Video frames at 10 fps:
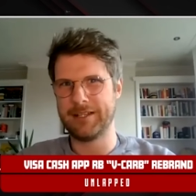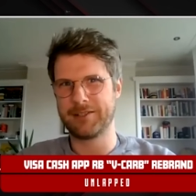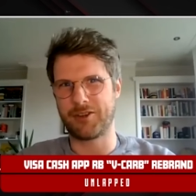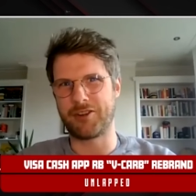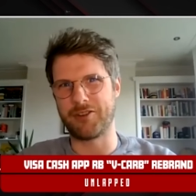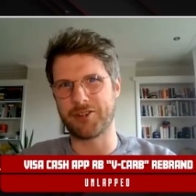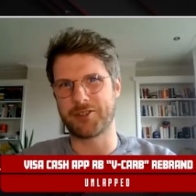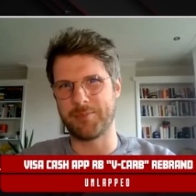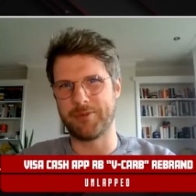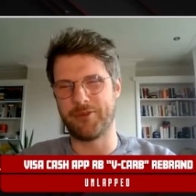Toro
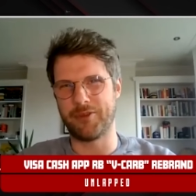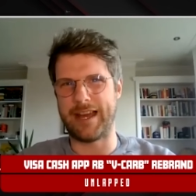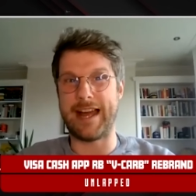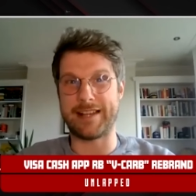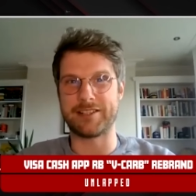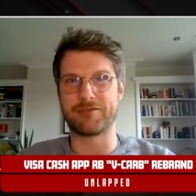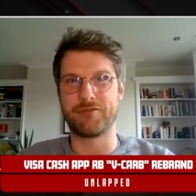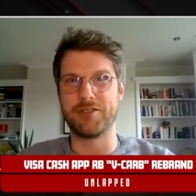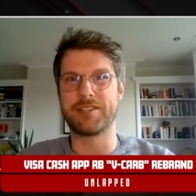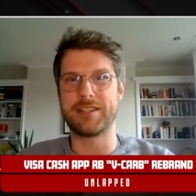Rosso before that has its
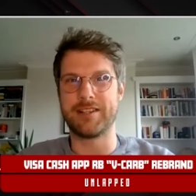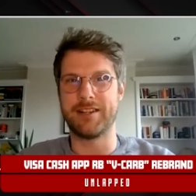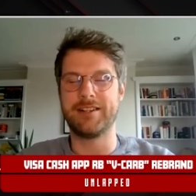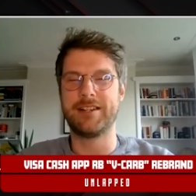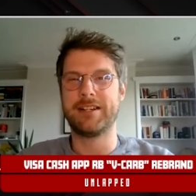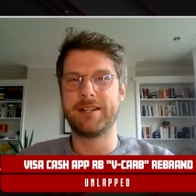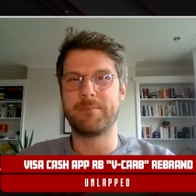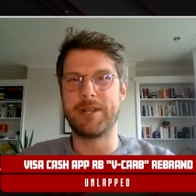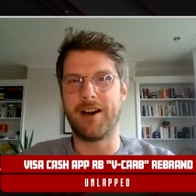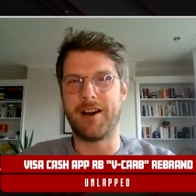roots in the
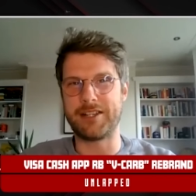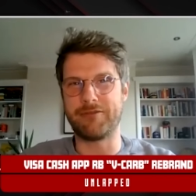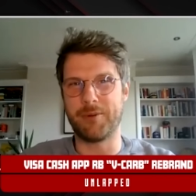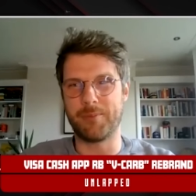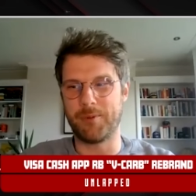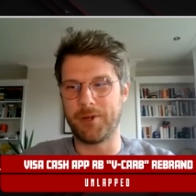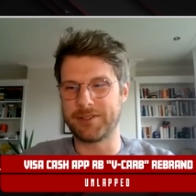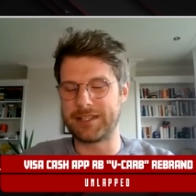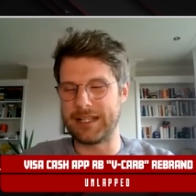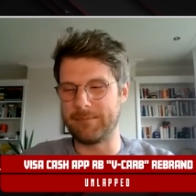Minardi Formula One
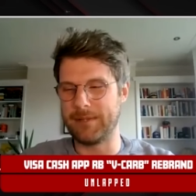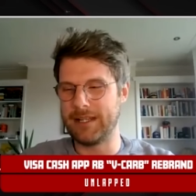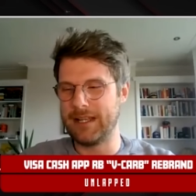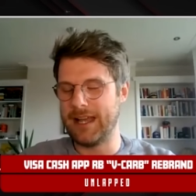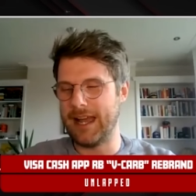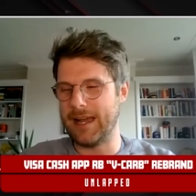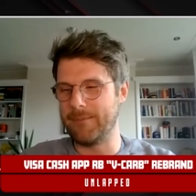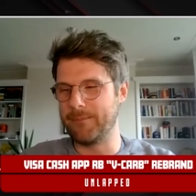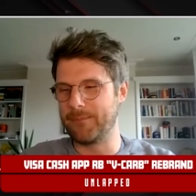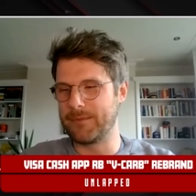team.
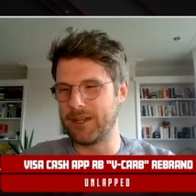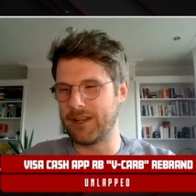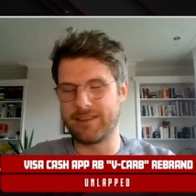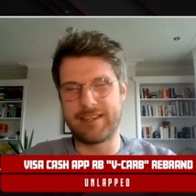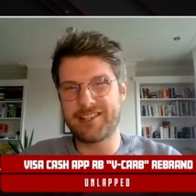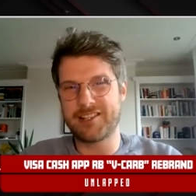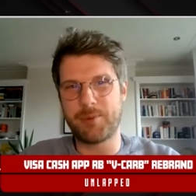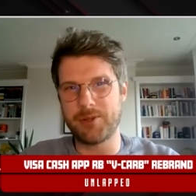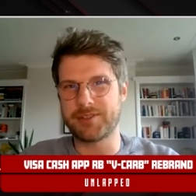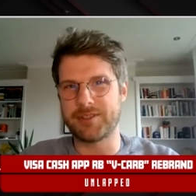Um, you know, they're just
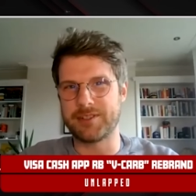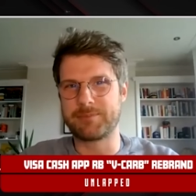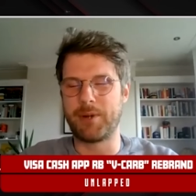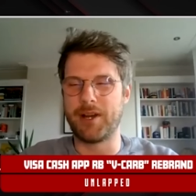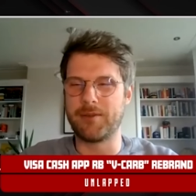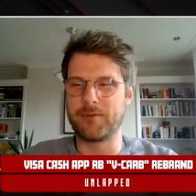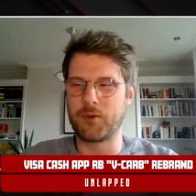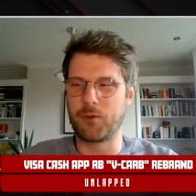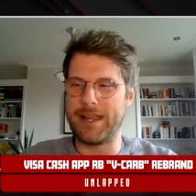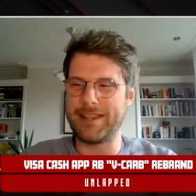sponsors. But
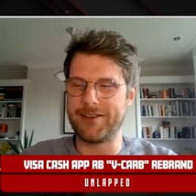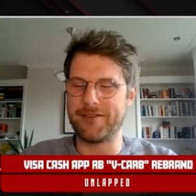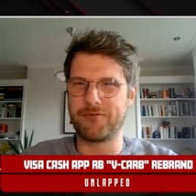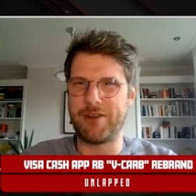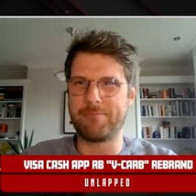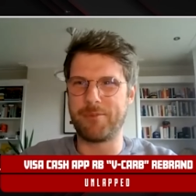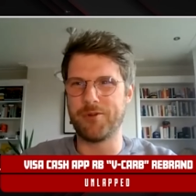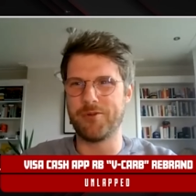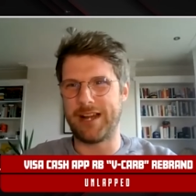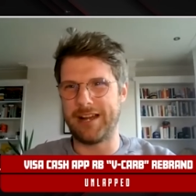the way that Red
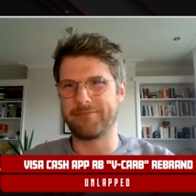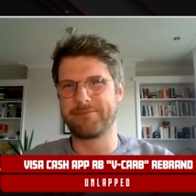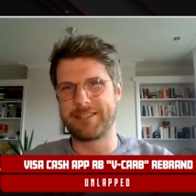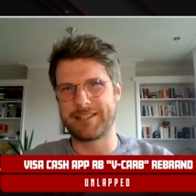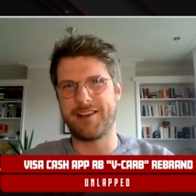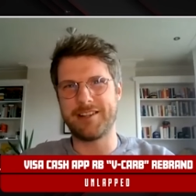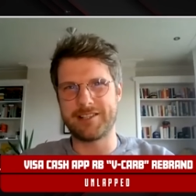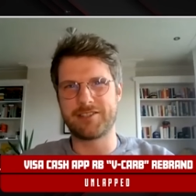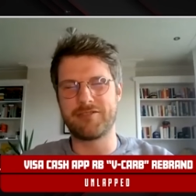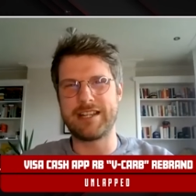Bull have
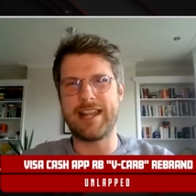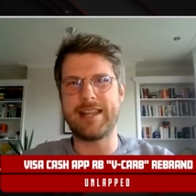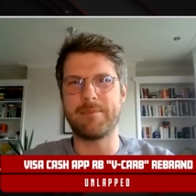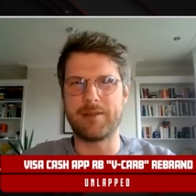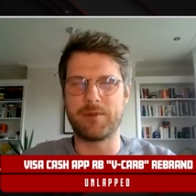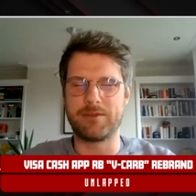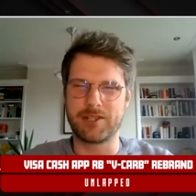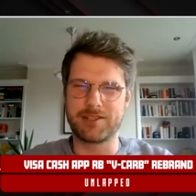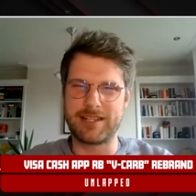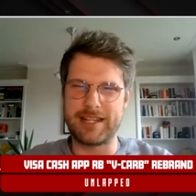decided to rename it with
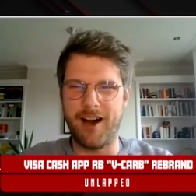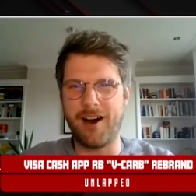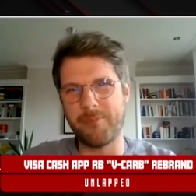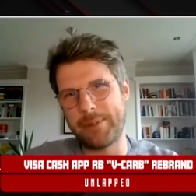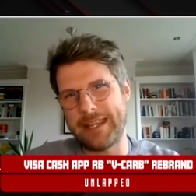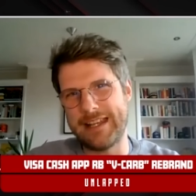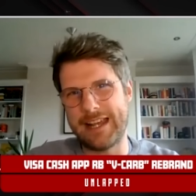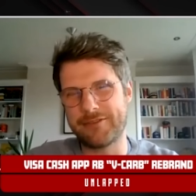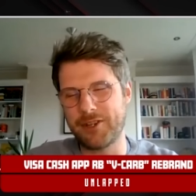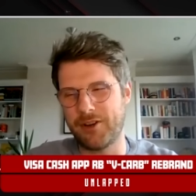just the RB
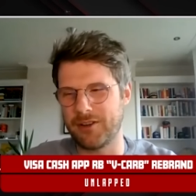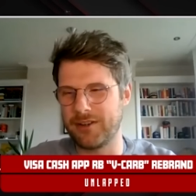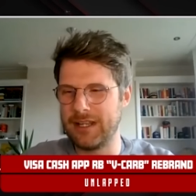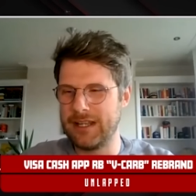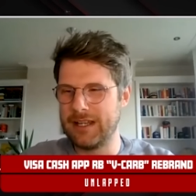left on